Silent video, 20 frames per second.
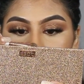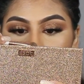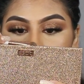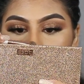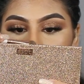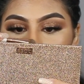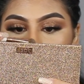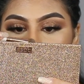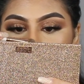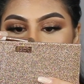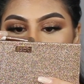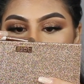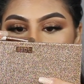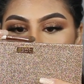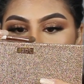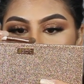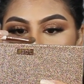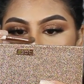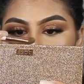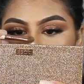Let it
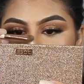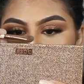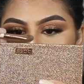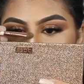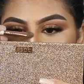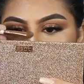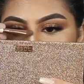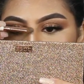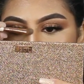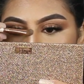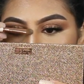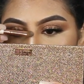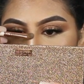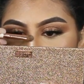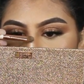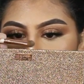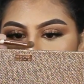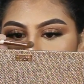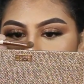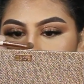right
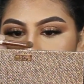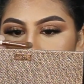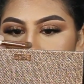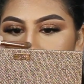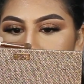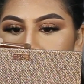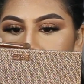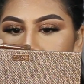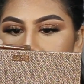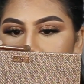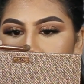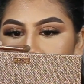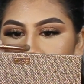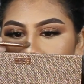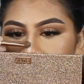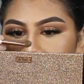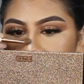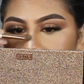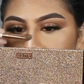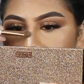here, just on this.
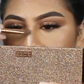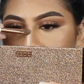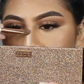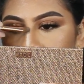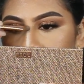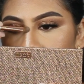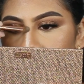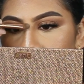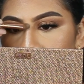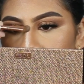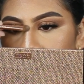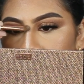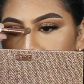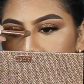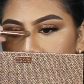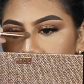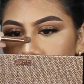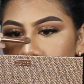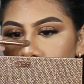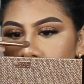Let it sit
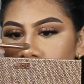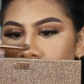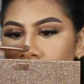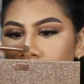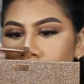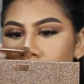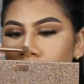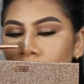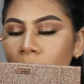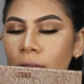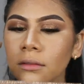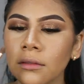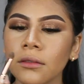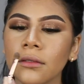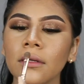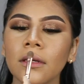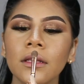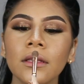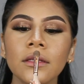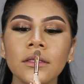here,
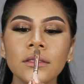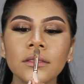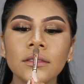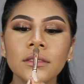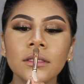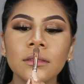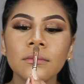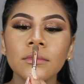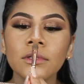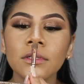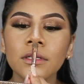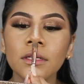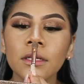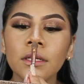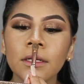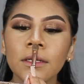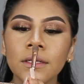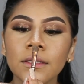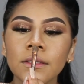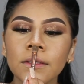and some on
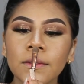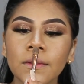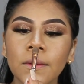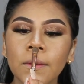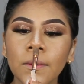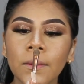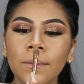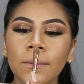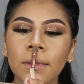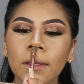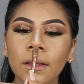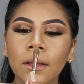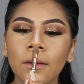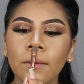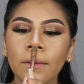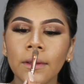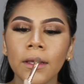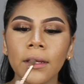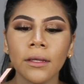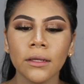here too,
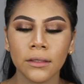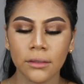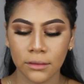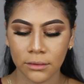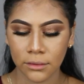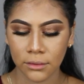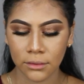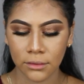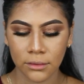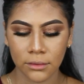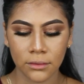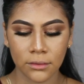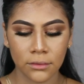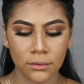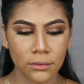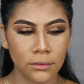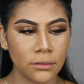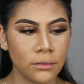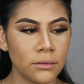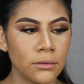below it,
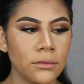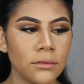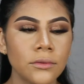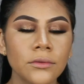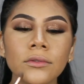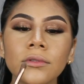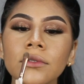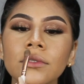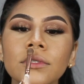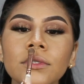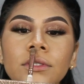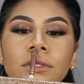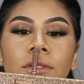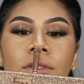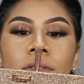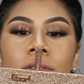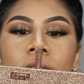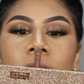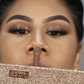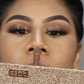
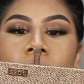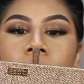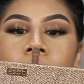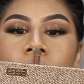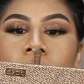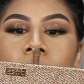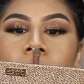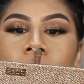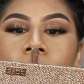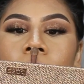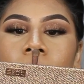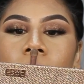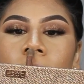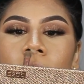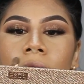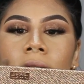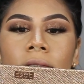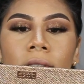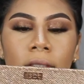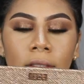just to kind of lift my
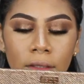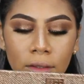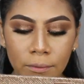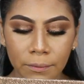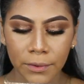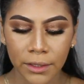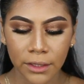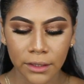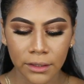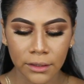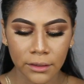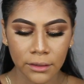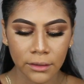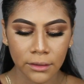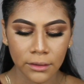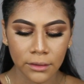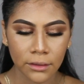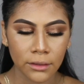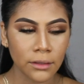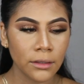nose a little bit.
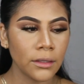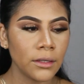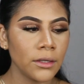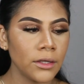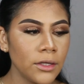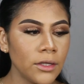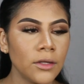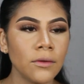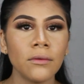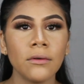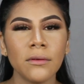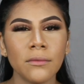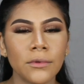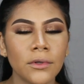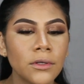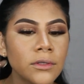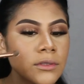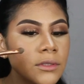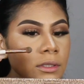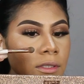You know what? We're
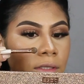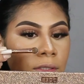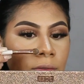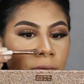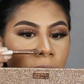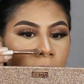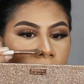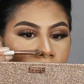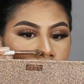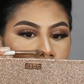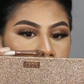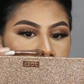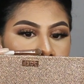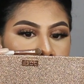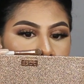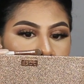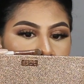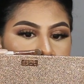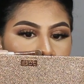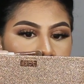also gonna do it on the
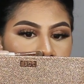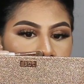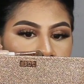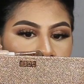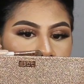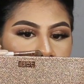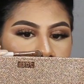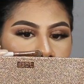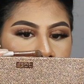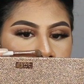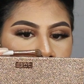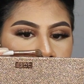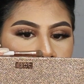sides here too.